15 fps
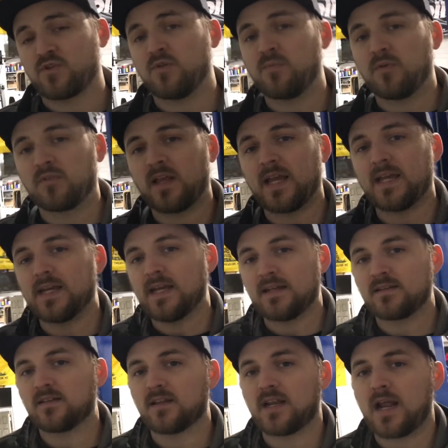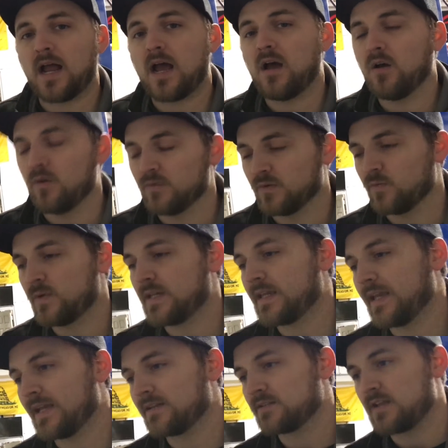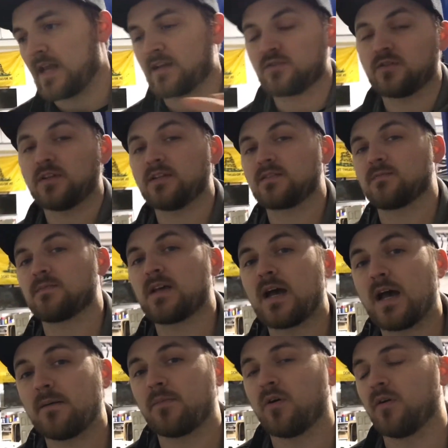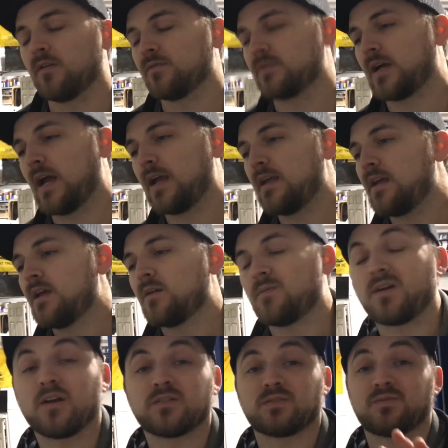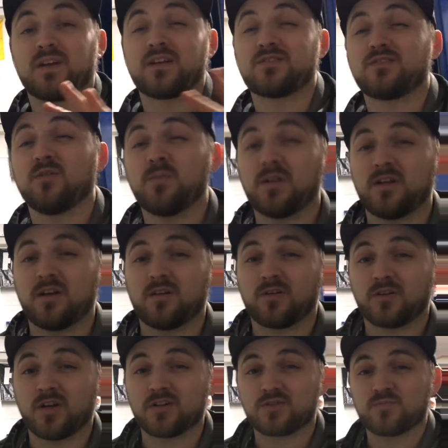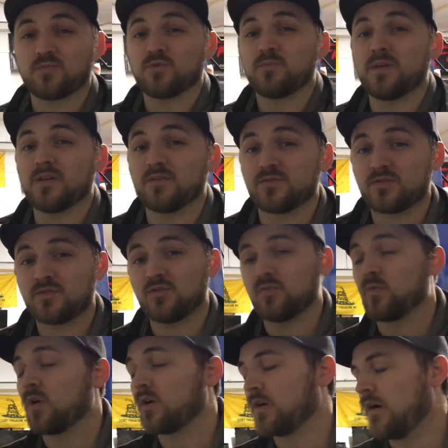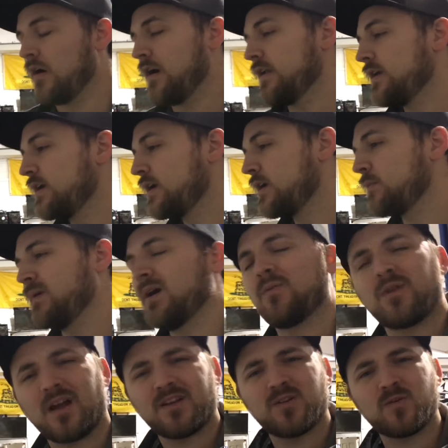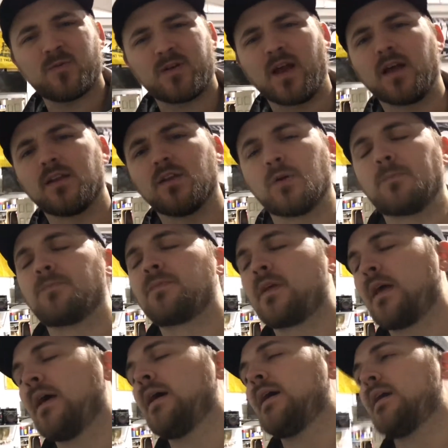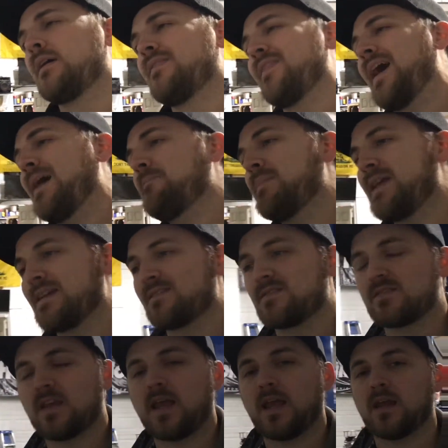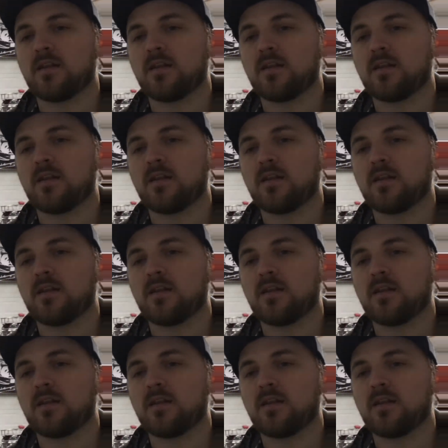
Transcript: late into the night on the weekends to actually get some time on it, okay? Because I've got so many other customer builds to work on. But we gotta do what we gotta do. That being said,